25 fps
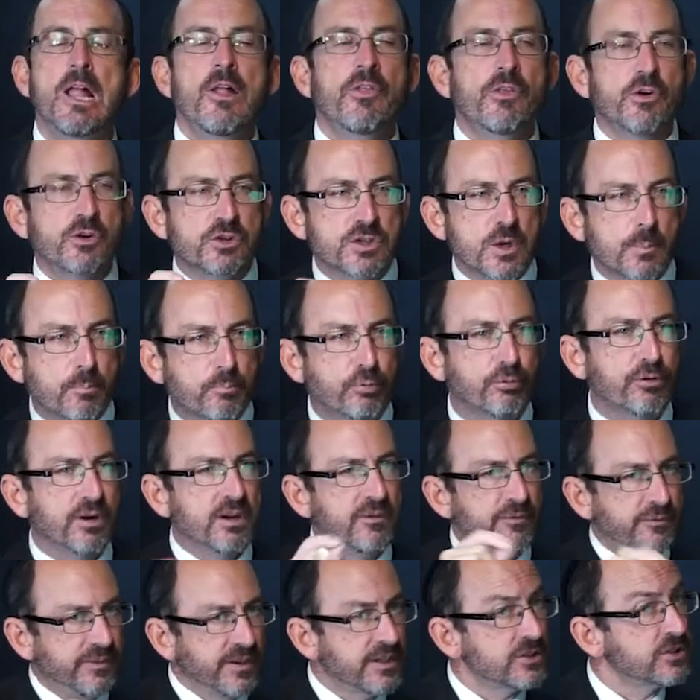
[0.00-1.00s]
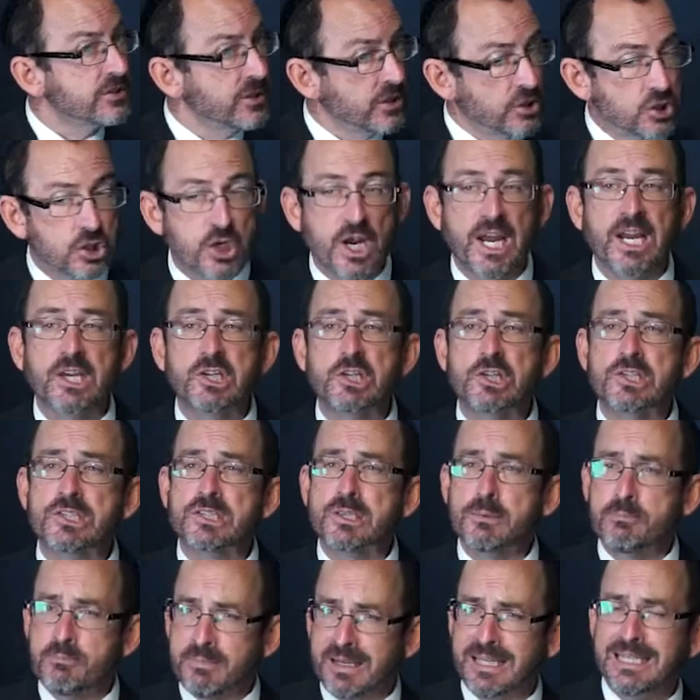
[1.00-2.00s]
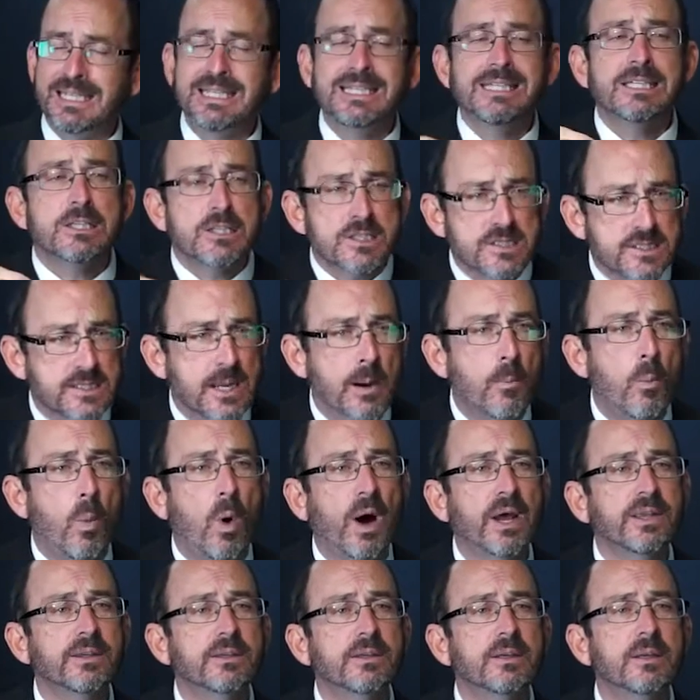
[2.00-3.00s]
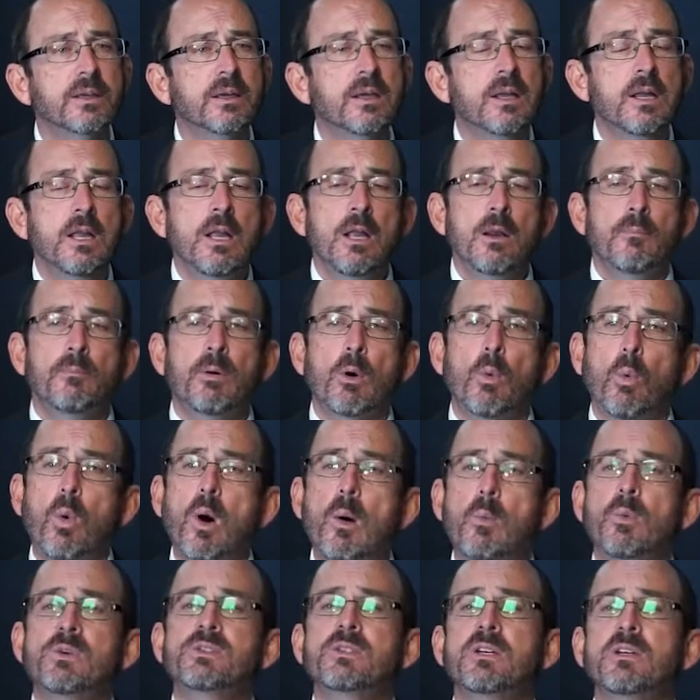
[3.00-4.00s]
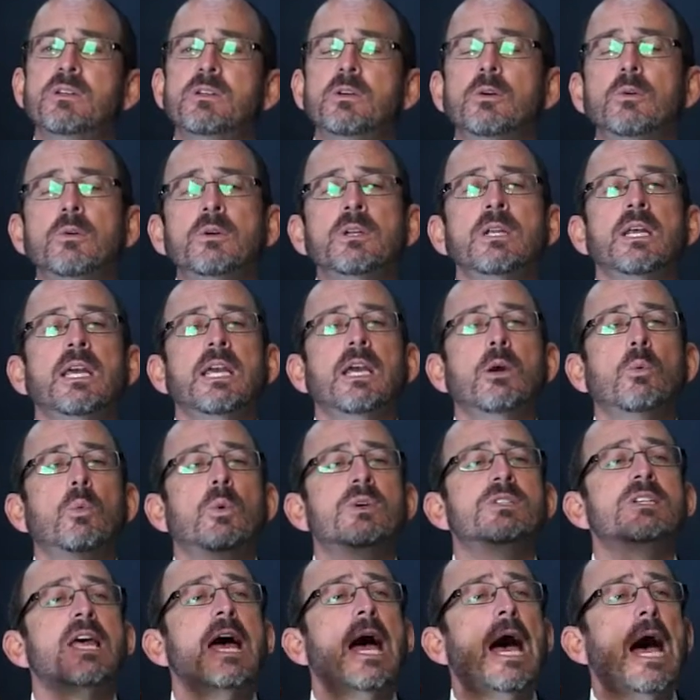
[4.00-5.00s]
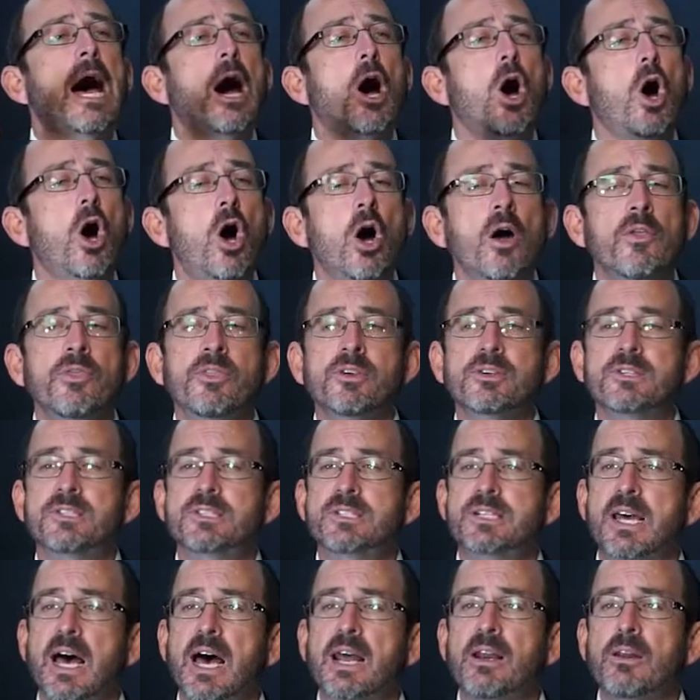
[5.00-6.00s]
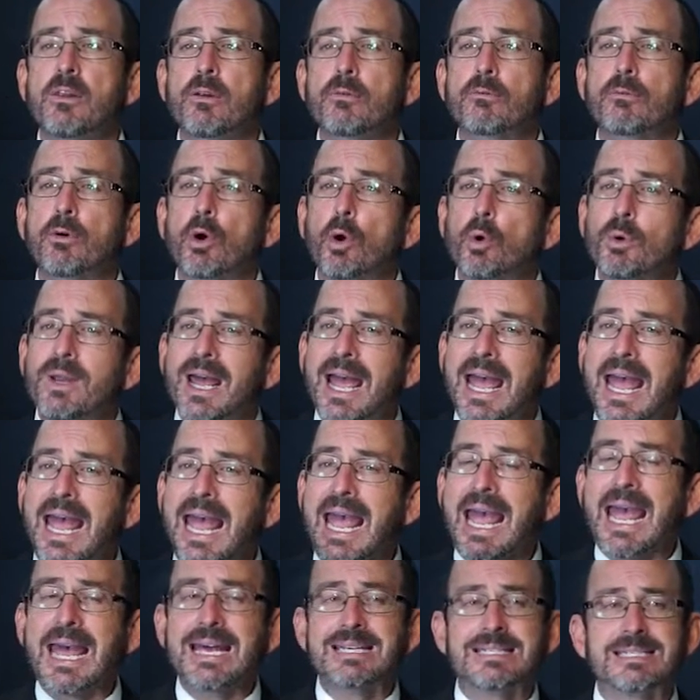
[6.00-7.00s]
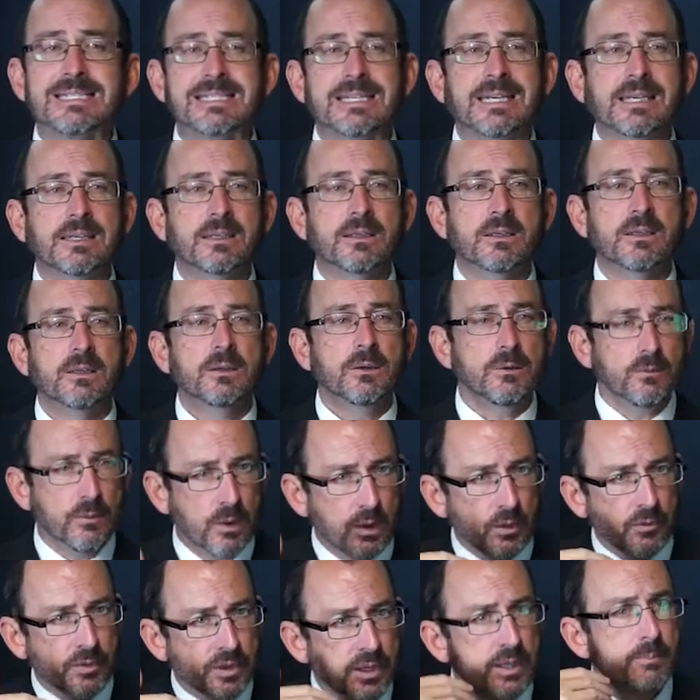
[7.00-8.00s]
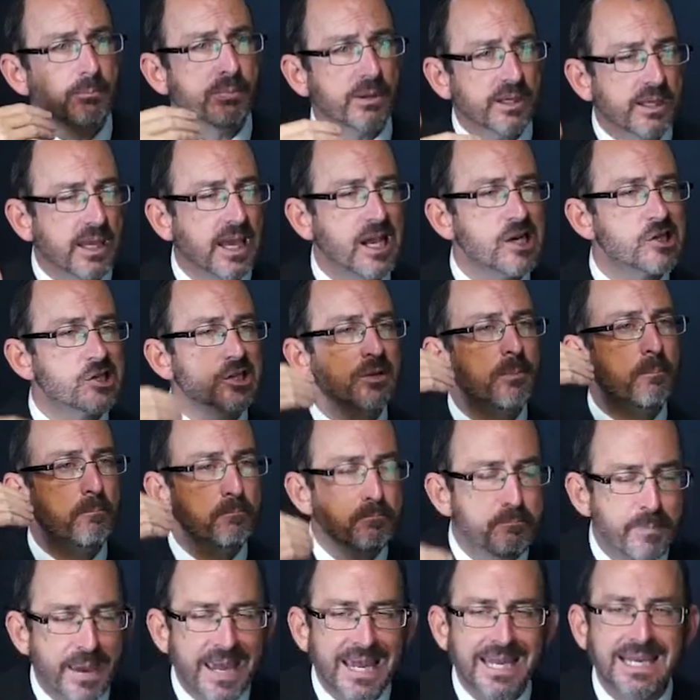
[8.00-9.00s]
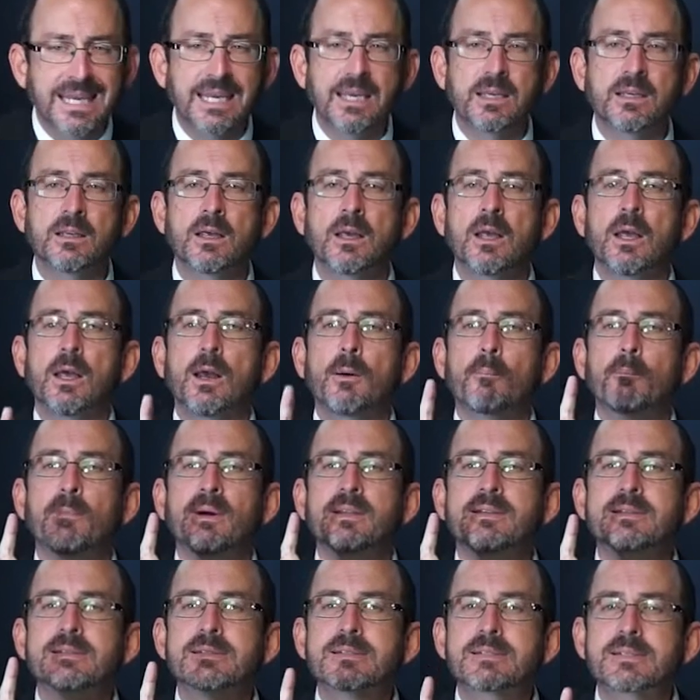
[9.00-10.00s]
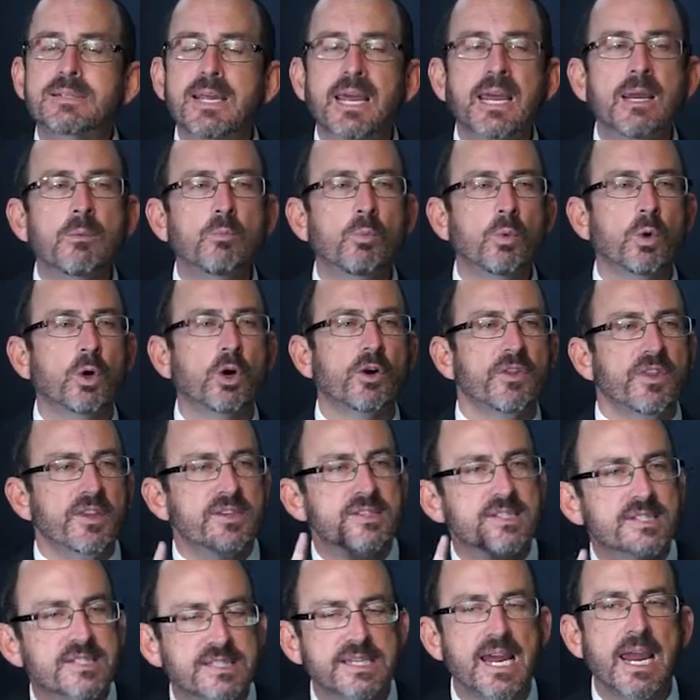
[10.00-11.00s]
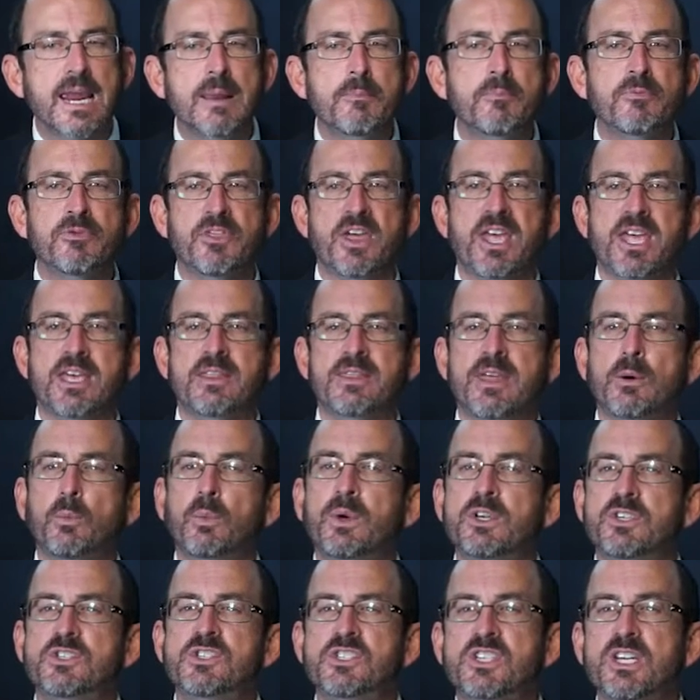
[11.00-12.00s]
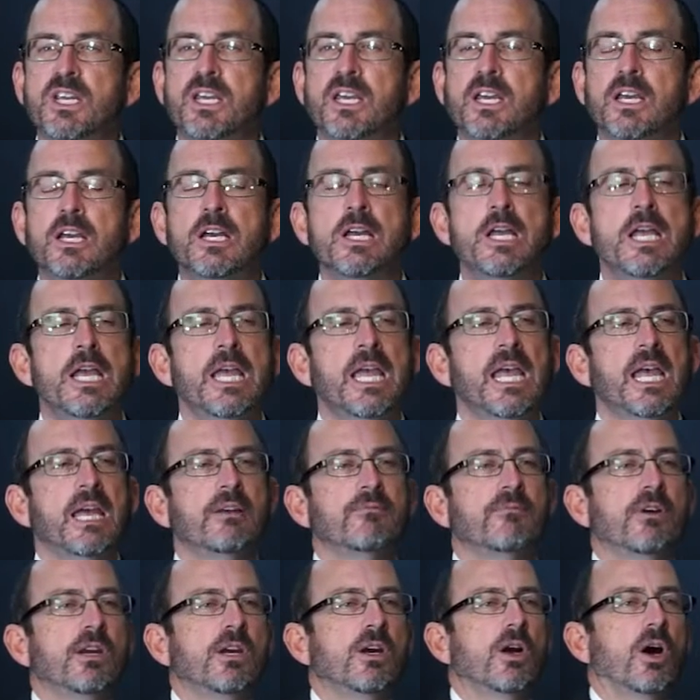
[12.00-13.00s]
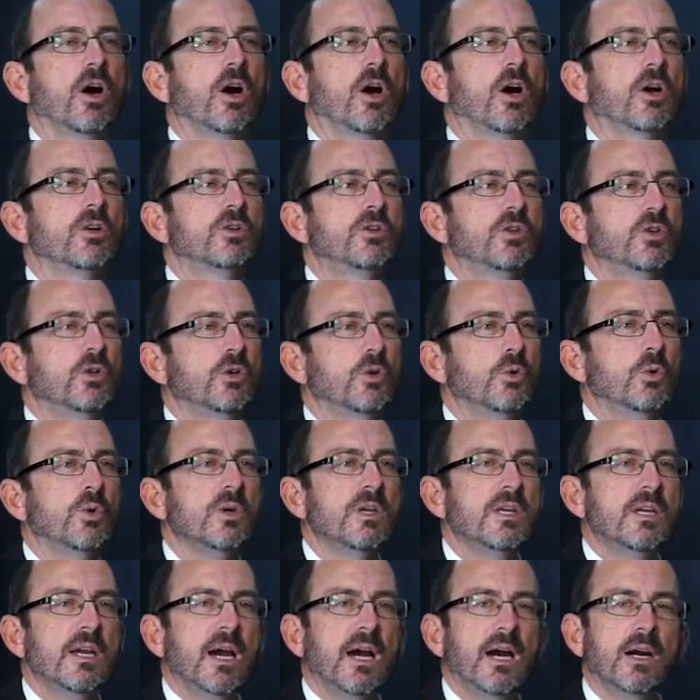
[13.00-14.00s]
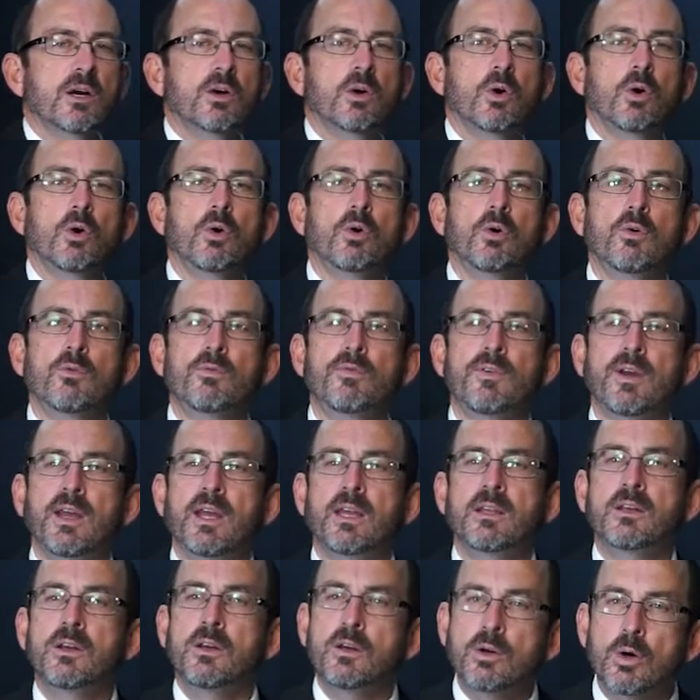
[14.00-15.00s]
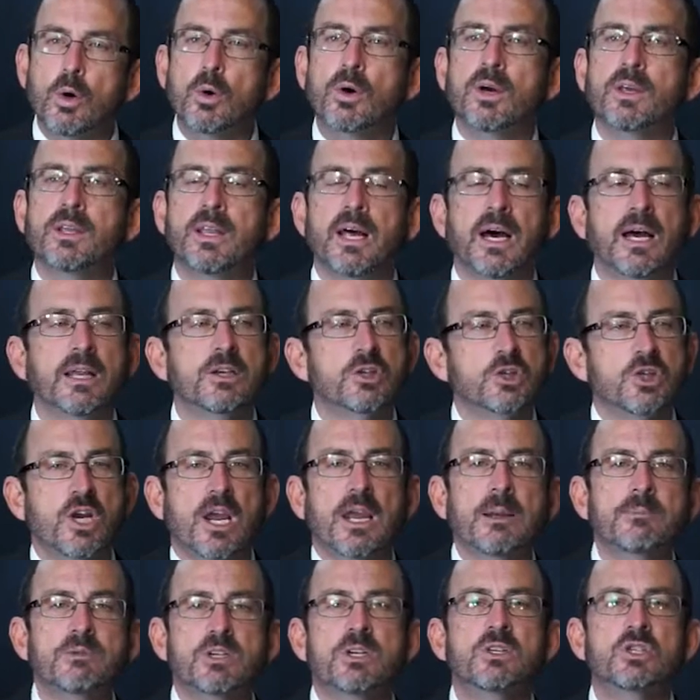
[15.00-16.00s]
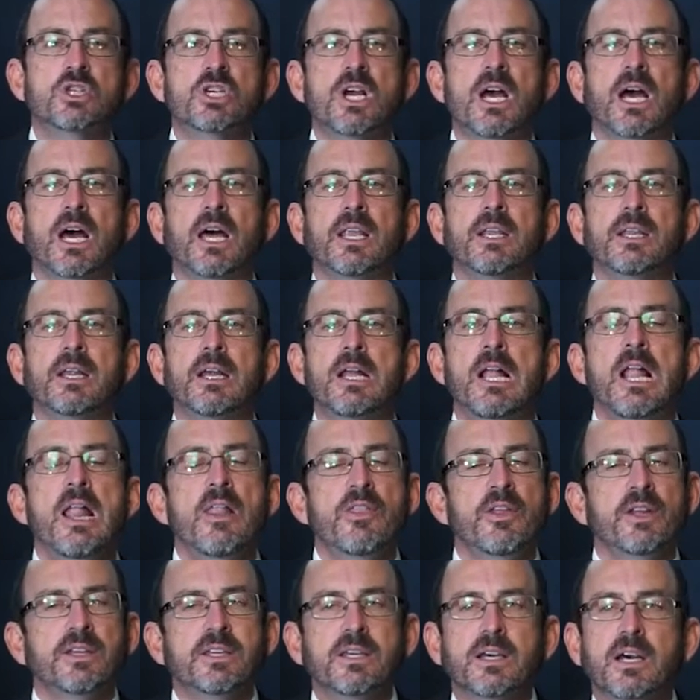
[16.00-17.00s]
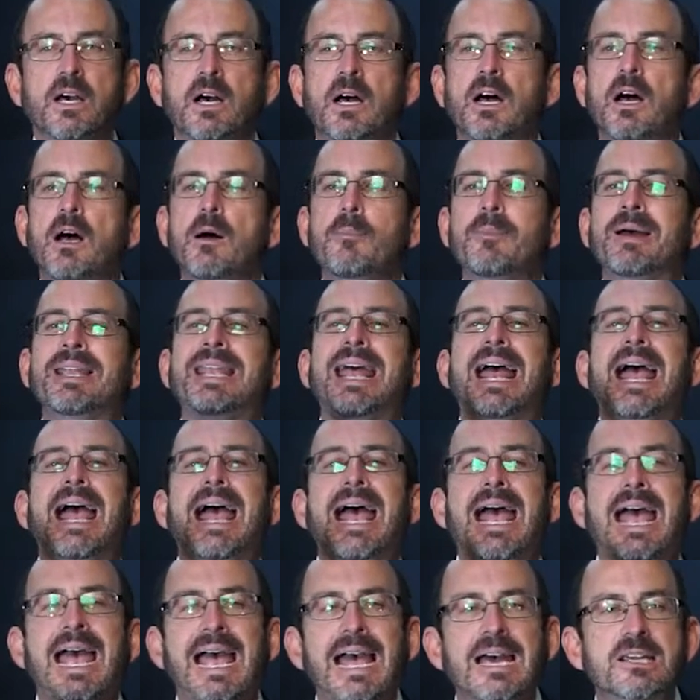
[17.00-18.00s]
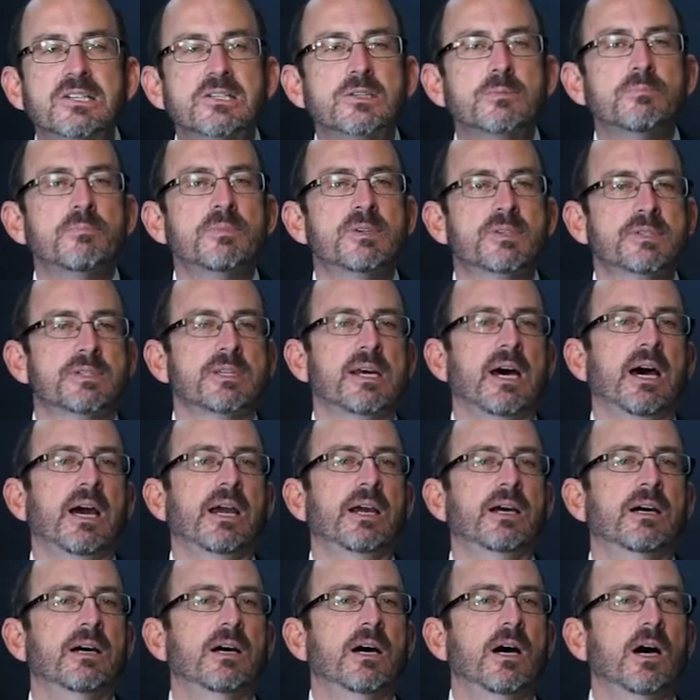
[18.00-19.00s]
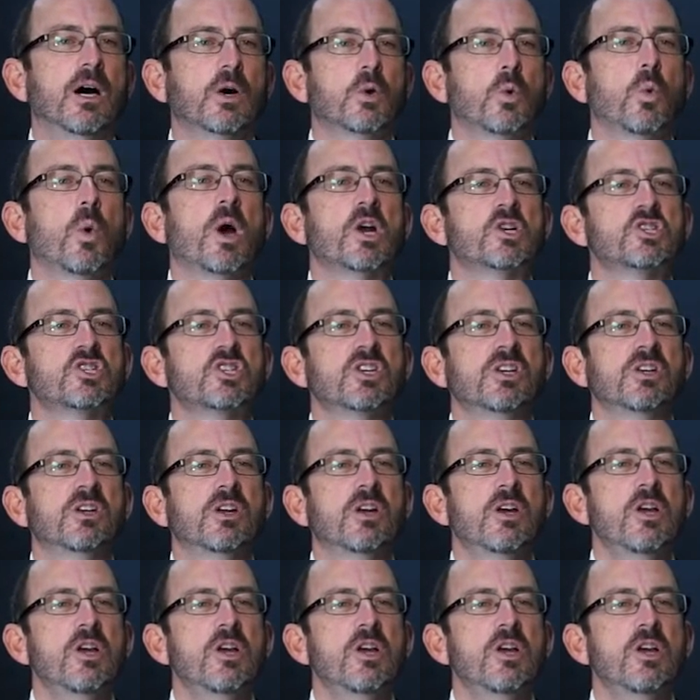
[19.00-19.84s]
There's a prefix that changes the meaning somewhat, but what was he doing? He was on the side of the road asking. Well, the implication begging, but same word, the same thing that we see in regard to Yaakov and Yochanan, James and John, that come and ask Messiah a question.